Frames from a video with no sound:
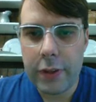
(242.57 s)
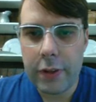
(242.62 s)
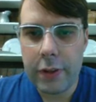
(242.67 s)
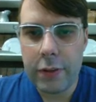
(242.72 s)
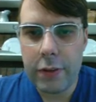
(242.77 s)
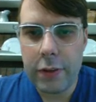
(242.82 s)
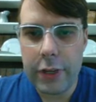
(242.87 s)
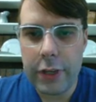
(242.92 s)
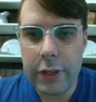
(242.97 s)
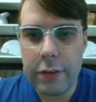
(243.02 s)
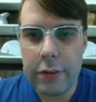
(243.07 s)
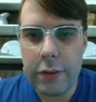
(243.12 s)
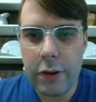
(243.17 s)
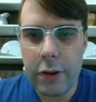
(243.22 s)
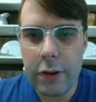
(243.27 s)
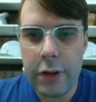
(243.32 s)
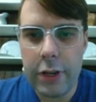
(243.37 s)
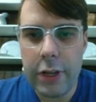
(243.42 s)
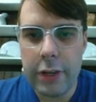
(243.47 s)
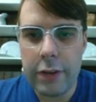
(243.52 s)
so i can
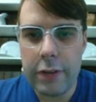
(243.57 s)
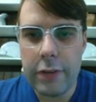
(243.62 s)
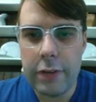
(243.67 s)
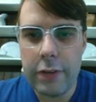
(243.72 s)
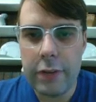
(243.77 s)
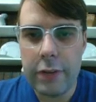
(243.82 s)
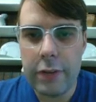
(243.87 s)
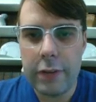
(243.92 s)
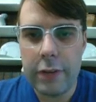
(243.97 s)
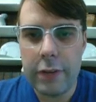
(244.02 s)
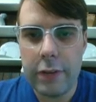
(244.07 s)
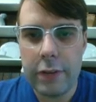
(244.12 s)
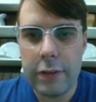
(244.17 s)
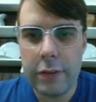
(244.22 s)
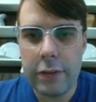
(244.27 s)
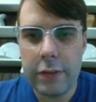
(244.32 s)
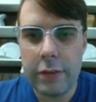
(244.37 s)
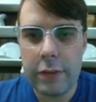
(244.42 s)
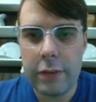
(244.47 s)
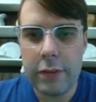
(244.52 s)
turn it
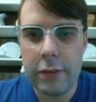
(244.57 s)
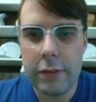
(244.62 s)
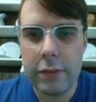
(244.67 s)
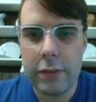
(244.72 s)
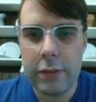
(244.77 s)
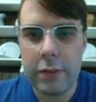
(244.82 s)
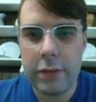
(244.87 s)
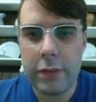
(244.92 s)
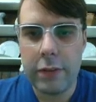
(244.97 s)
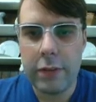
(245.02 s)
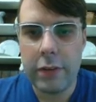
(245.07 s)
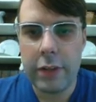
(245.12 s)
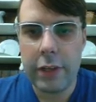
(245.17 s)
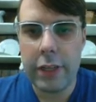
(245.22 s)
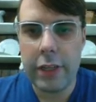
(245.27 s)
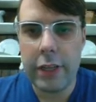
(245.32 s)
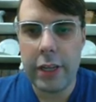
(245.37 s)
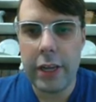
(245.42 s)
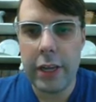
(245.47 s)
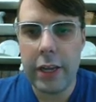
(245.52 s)
just like
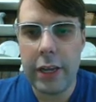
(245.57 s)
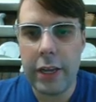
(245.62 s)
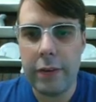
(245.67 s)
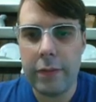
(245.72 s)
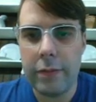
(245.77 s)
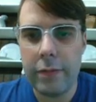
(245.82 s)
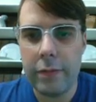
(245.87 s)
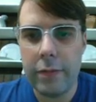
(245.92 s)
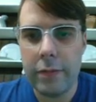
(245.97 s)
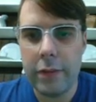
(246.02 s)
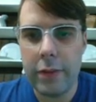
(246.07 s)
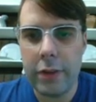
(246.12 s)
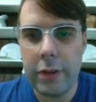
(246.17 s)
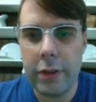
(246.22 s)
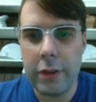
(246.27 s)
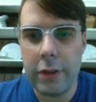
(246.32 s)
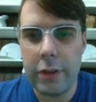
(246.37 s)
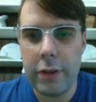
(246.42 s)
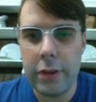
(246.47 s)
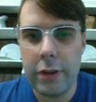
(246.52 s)
that
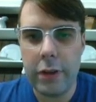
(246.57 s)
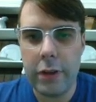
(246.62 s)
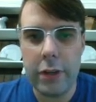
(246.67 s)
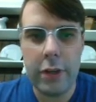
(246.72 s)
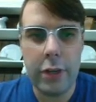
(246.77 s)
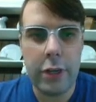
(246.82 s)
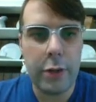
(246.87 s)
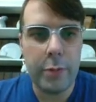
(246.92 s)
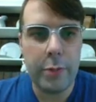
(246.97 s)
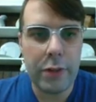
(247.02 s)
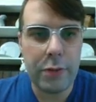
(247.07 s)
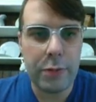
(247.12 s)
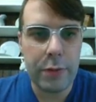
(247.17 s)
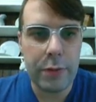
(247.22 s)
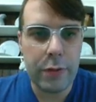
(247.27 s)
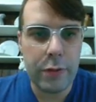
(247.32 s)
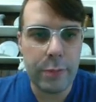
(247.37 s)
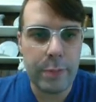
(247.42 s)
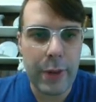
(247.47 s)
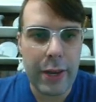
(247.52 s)
you can, you know, you can mess
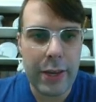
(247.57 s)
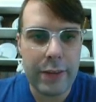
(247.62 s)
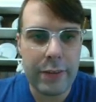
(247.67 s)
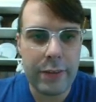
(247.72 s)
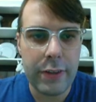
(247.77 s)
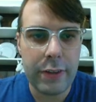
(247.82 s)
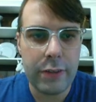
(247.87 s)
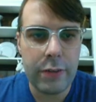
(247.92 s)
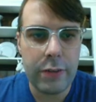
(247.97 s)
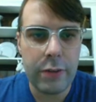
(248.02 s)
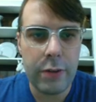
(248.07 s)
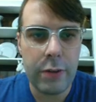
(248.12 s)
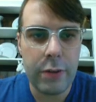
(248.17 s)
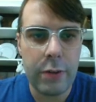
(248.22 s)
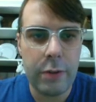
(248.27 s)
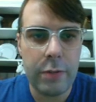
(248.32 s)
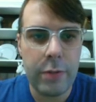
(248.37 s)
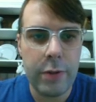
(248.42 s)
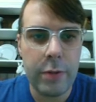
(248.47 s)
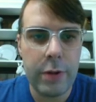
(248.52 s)
with the spacing
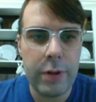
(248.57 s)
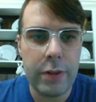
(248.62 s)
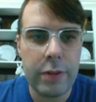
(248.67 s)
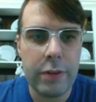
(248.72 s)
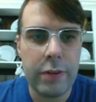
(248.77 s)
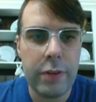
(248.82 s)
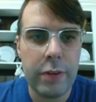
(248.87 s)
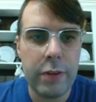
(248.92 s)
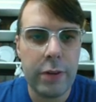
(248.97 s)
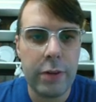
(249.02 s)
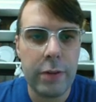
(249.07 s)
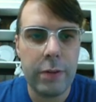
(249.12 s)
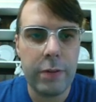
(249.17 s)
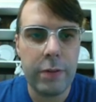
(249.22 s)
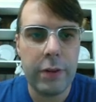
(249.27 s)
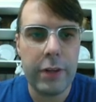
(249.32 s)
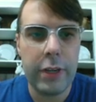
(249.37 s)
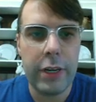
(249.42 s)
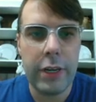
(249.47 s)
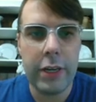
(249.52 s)
too if you want
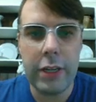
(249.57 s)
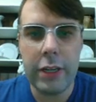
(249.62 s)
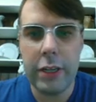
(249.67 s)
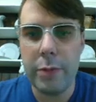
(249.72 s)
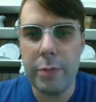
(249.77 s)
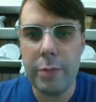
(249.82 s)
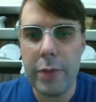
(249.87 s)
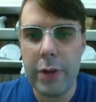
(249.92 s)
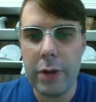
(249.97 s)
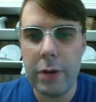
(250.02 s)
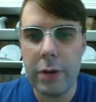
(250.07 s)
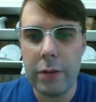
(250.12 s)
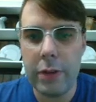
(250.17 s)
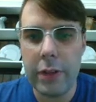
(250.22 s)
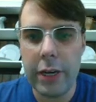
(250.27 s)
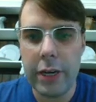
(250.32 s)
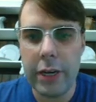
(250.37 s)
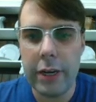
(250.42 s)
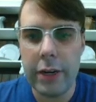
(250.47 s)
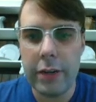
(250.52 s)
to get it in the middle
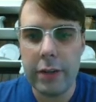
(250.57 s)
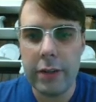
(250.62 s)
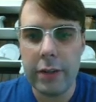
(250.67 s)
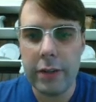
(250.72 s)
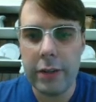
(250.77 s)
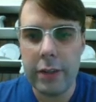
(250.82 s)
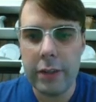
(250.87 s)
there.